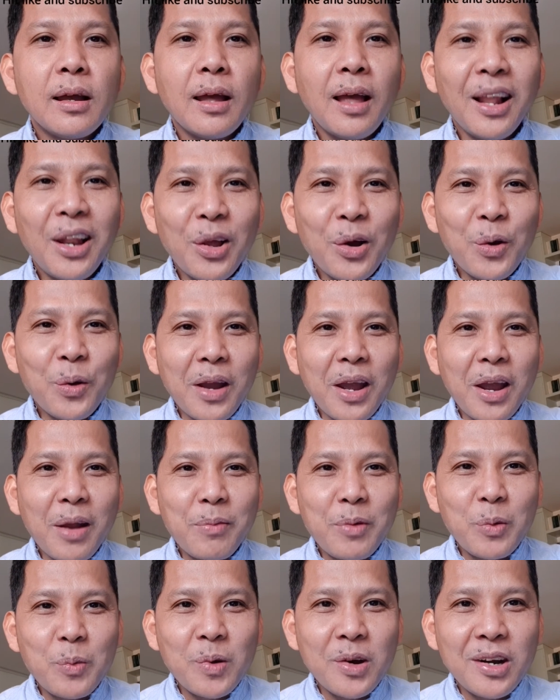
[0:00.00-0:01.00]
Hello
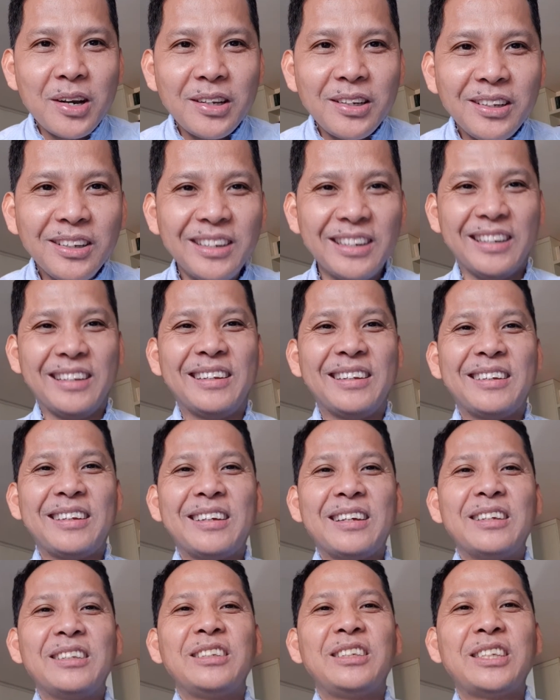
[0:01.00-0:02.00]
everyone!
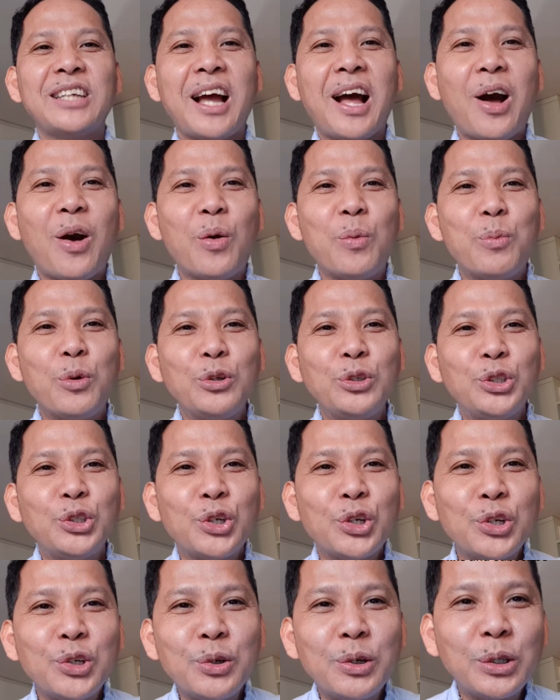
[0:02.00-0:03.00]
Ciao,
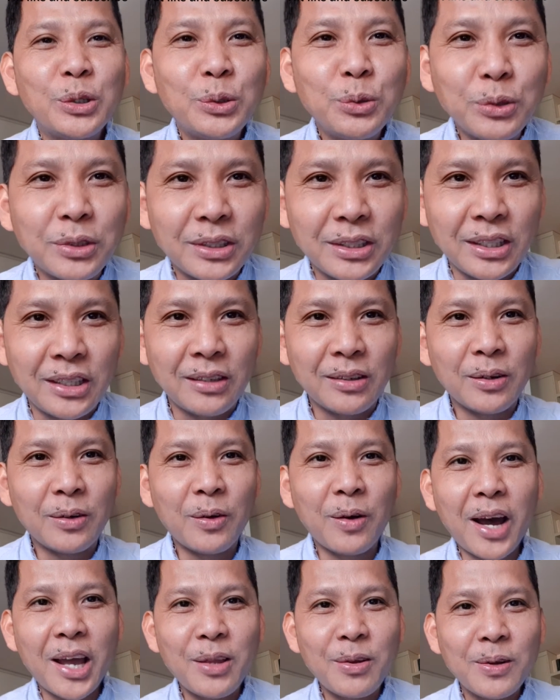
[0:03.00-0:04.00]
buongiorno a tutti.
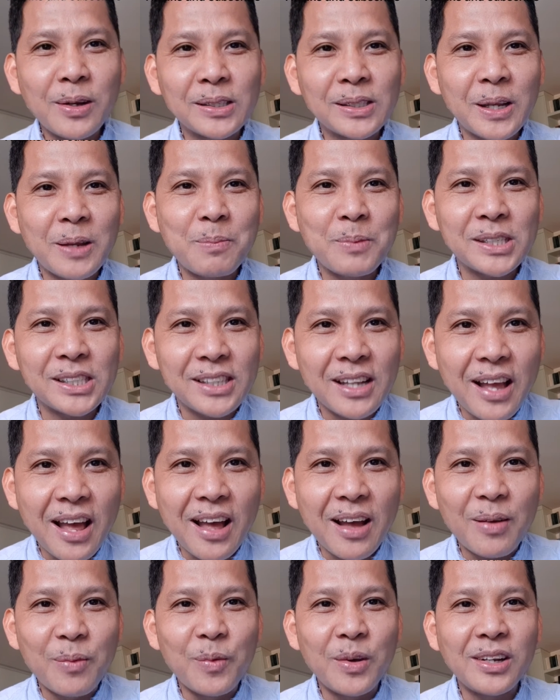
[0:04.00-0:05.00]
Ohayo
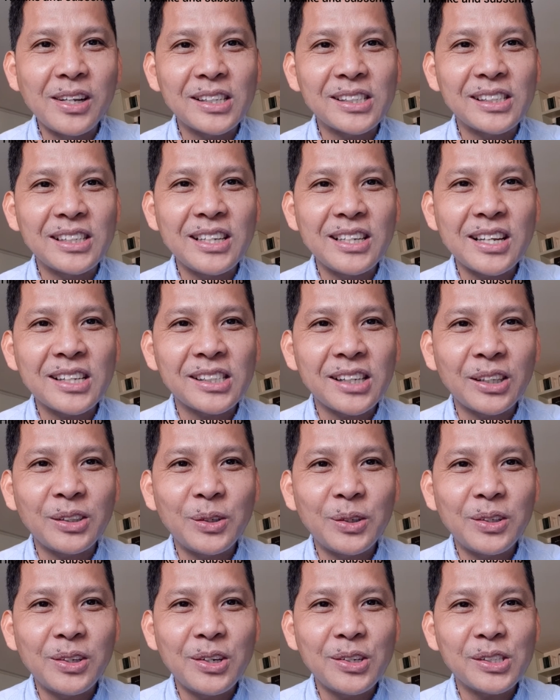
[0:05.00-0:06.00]
gozaimashita. Buenos dias a
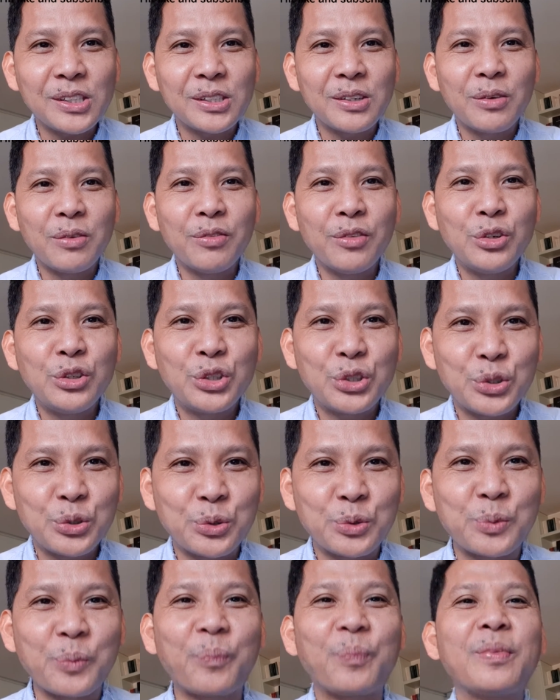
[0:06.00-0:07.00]
todos.
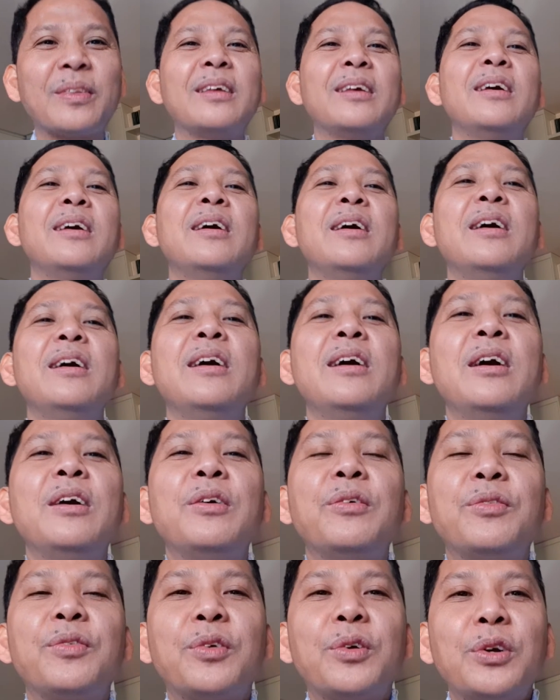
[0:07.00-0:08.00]
Bonjour.
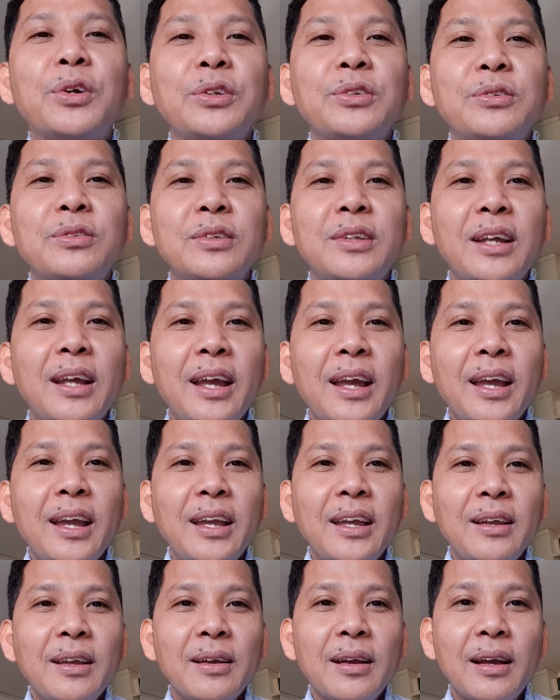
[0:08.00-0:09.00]
For
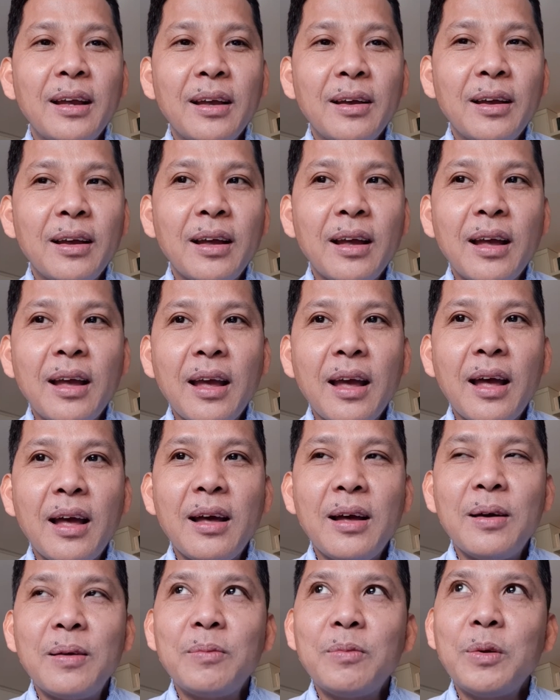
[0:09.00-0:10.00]
today,
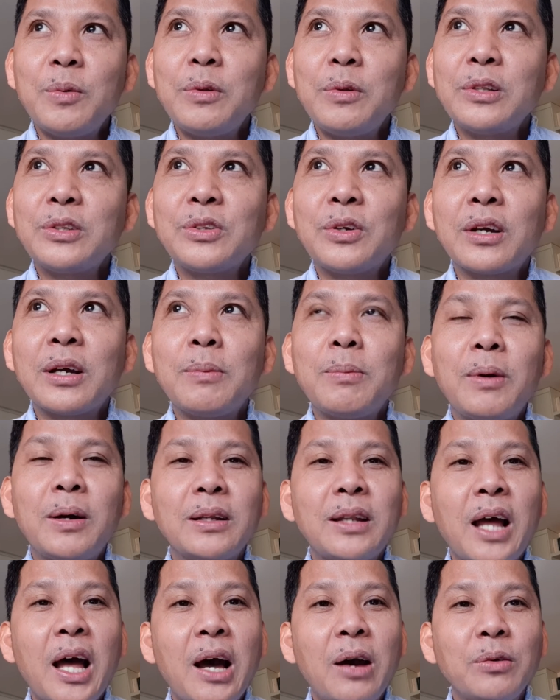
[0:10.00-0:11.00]
we will talk
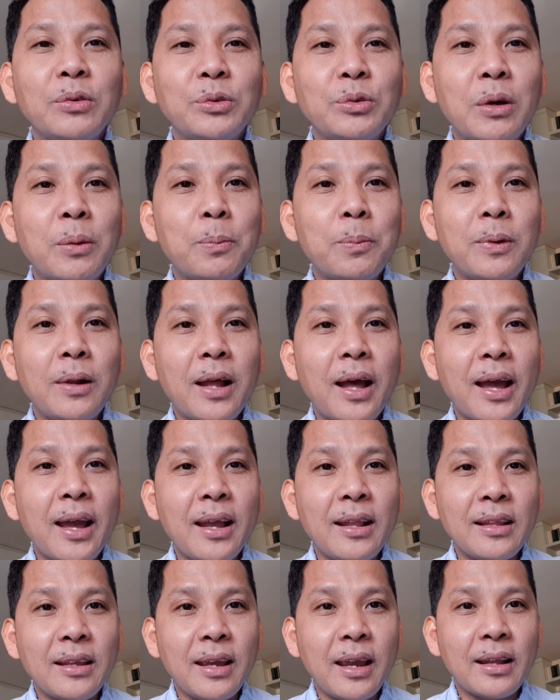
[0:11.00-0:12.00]
about how to apply
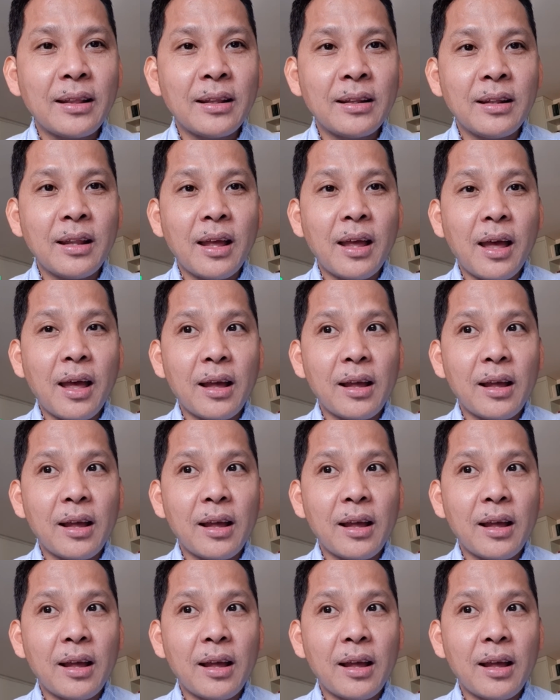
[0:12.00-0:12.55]
and get an